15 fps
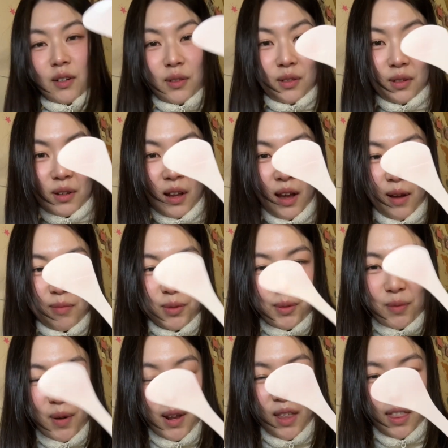Also comes
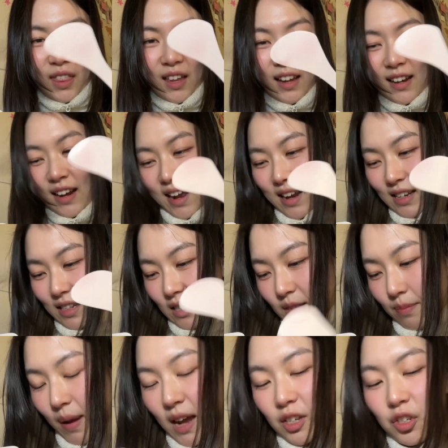with a nice
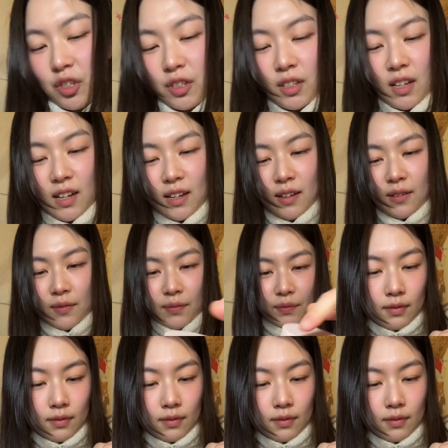spatula.